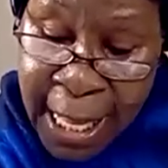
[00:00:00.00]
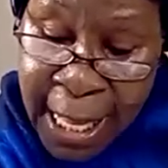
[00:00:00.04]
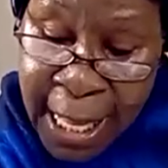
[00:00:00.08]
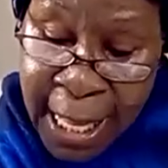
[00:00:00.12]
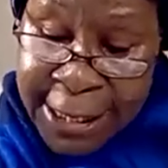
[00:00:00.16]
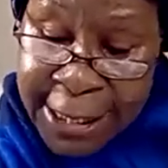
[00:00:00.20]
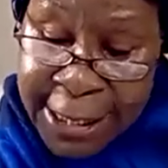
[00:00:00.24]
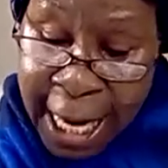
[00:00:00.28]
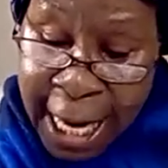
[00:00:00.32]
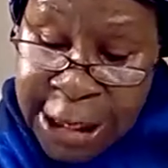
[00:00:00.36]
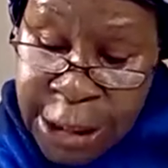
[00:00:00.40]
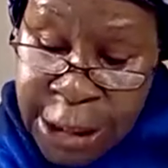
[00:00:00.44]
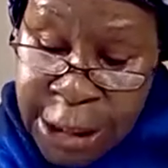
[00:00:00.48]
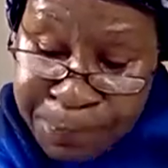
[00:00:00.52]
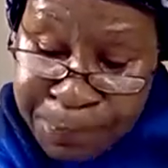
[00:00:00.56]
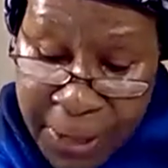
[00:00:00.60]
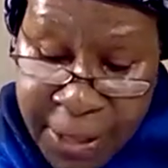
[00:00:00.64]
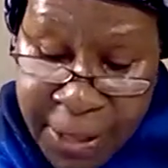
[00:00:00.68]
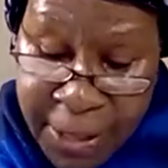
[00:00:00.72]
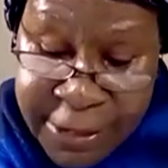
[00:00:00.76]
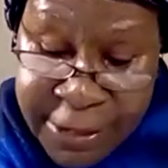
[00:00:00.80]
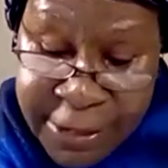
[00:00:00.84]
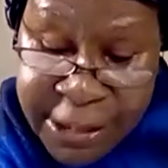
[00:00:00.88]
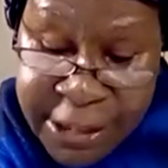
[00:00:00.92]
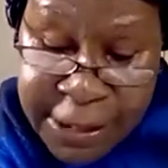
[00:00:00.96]
The
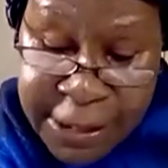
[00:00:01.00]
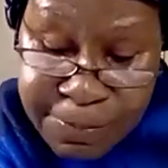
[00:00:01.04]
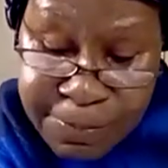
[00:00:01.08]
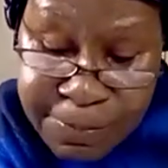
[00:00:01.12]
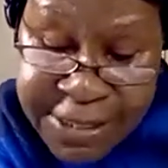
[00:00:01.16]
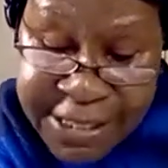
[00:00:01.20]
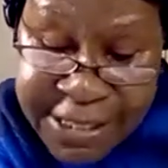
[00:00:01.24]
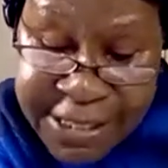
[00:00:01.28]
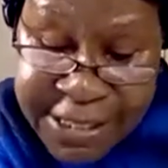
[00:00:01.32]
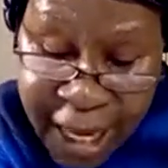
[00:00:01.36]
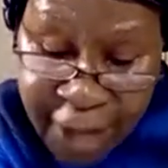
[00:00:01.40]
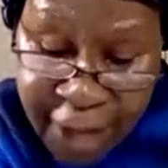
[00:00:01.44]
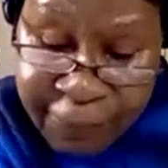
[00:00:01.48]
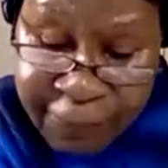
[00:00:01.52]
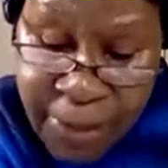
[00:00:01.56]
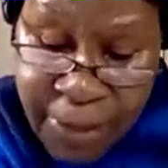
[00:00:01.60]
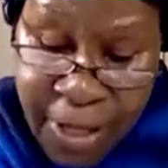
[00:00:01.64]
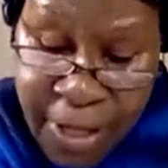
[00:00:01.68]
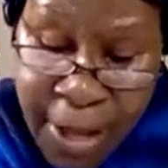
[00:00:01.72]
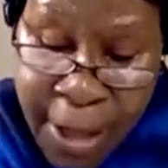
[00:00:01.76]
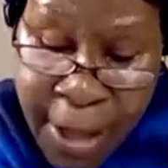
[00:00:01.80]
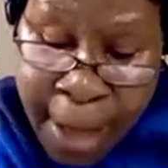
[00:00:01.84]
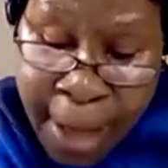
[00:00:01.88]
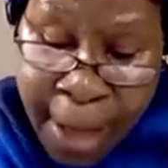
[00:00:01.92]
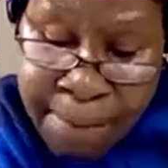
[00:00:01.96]
Spirit Himself
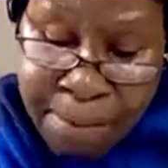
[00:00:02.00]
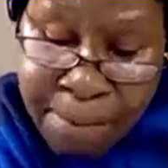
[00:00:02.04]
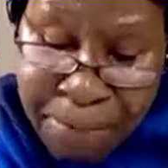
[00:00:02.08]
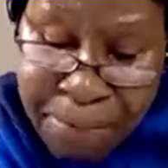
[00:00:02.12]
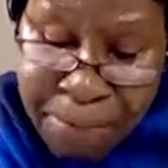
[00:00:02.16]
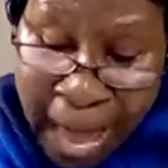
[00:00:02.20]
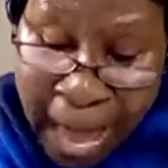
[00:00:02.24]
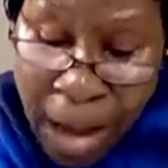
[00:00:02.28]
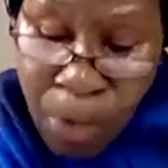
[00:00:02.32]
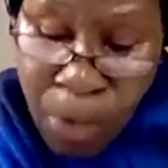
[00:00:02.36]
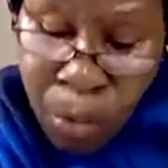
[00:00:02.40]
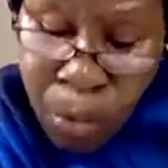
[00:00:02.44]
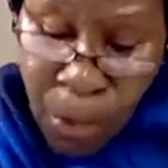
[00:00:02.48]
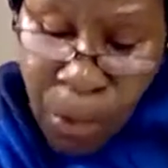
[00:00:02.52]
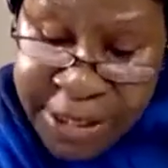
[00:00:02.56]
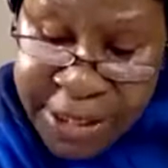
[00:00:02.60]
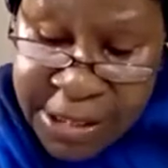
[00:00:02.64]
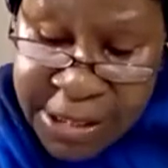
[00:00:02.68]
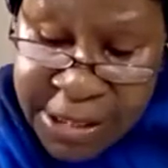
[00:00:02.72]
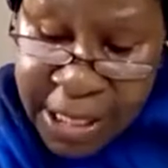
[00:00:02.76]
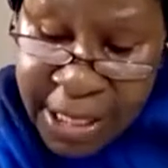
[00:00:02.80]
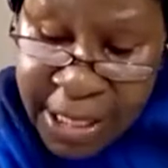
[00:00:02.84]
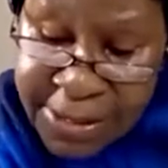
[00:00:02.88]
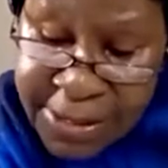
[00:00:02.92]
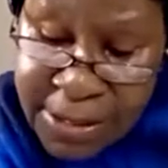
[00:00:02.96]
bear
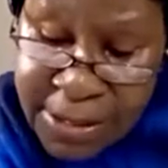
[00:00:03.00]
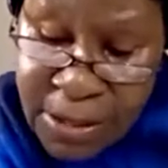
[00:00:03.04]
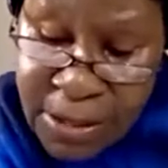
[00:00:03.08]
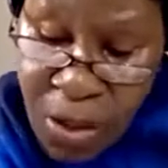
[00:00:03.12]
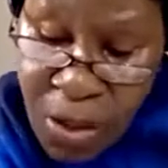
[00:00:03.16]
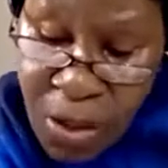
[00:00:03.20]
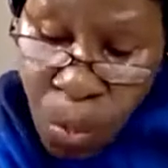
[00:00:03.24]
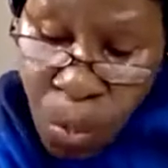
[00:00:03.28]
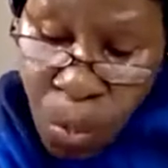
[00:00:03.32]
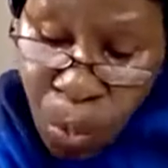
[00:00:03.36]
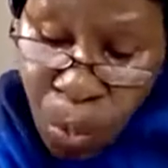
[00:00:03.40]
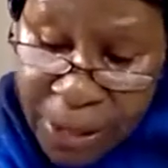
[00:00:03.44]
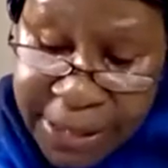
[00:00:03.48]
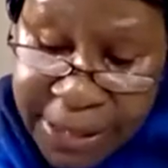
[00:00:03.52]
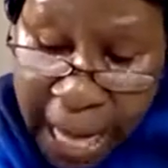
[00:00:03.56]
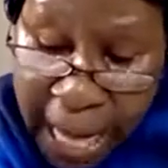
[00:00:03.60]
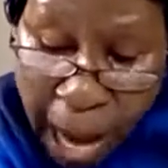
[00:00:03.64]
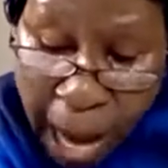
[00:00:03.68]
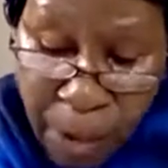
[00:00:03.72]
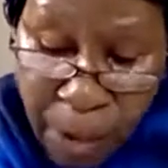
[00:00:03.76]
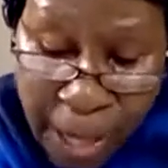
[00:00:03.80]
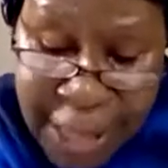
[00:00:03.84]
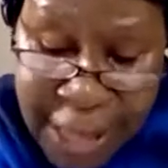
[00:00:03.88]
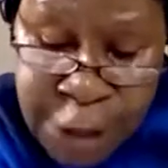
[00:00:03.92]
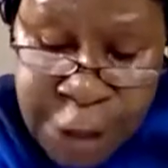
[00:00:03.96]
witness with our
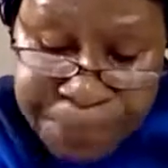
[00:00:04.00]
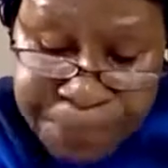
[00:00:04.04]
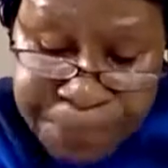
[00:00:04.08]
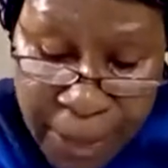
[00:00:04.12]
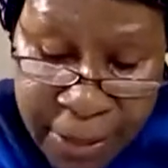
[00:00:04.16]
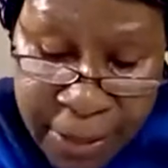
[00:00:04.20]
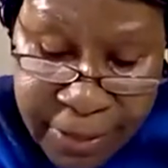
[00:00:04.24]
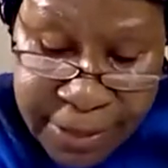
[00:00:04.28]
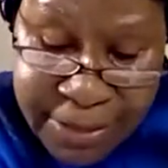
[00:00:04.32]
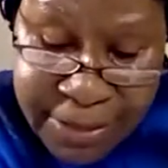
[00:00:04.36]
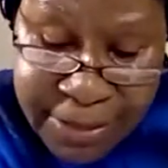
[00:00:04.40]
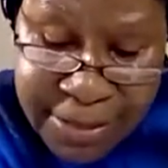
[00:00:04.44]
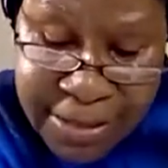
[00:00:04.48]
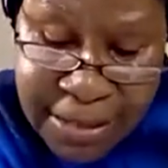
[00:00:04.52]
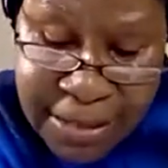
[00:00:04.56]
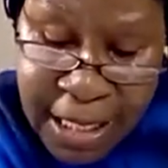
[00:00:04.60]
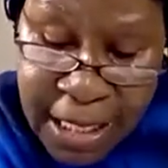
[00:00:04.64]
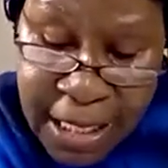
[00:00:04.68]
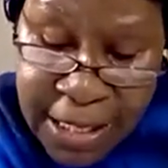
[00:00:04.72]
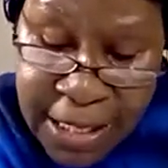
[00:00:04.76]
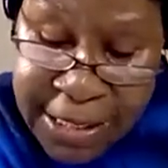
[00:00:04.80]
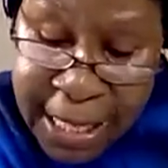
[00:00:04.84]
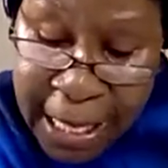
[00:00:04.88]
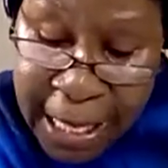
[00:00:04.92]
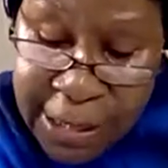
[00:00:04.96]
spirit
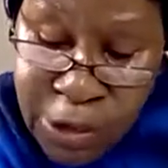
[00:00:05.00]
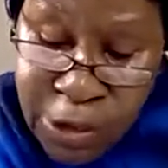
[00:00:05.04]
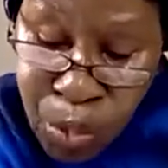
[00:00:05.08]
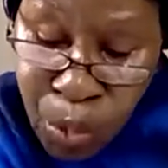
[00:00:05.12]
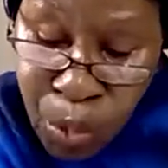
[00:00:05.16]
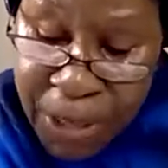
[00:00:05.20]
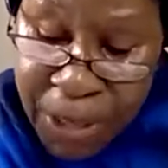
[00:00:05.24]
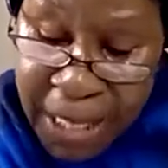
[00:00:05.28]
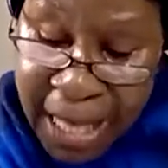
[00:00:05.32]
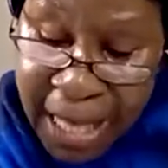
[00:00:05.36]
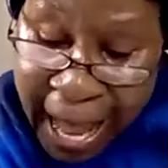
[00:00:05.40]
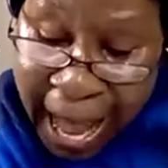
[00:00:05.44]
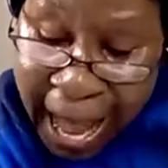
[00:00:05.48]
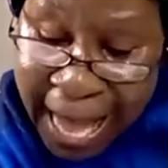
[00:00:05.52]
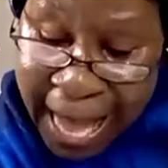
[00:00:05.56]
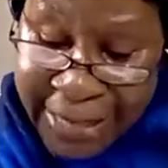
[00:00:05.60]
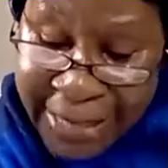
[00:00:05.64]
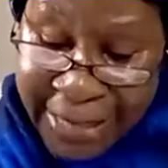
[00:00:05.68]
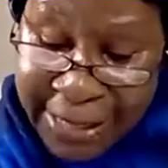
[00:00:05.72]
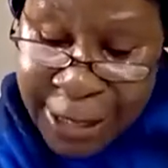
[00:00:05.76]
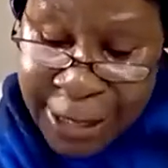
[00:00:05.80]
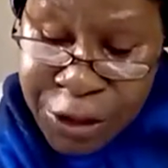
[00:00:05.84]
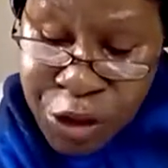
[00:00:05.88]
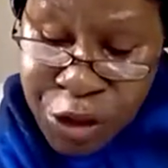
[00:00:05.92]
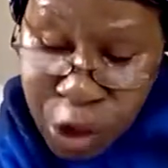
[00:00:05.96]
that we are
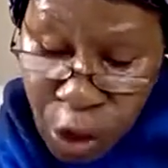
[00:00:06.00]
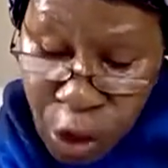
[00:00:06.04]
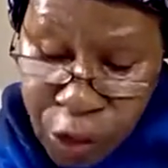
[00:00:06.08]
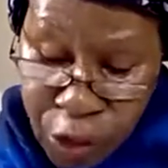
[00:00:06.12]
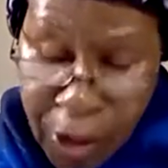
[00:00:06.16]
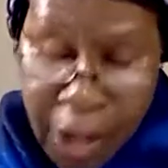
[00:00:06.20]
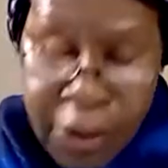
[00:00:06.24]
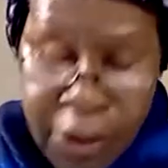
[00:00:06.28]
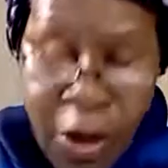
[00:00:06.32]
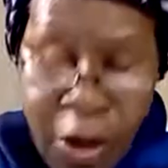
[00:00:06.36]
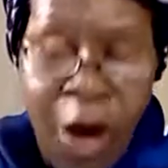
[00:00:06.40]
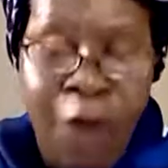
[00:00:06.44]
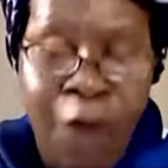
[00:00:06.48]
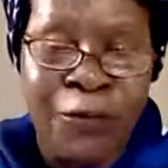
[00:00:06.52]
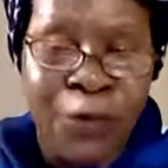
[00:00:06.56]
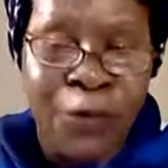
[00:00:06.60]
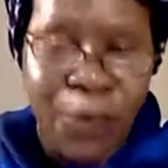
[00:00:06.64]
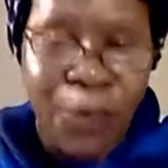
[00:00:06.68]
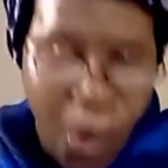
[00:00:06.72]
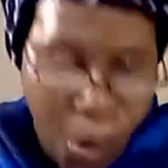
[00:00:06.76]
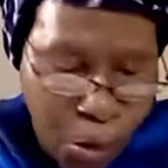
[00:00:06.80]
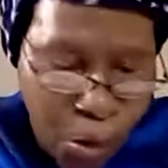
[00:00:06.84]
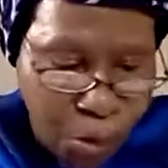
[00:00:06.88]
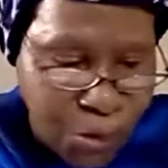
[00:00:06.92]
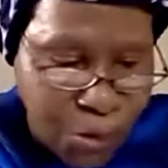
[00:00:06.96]
the children of
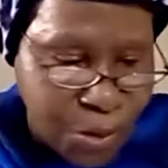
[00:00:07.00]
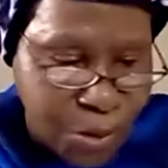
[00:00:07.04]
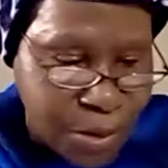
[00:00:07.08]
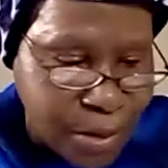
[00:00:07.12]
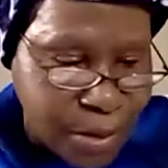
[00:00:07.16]
God.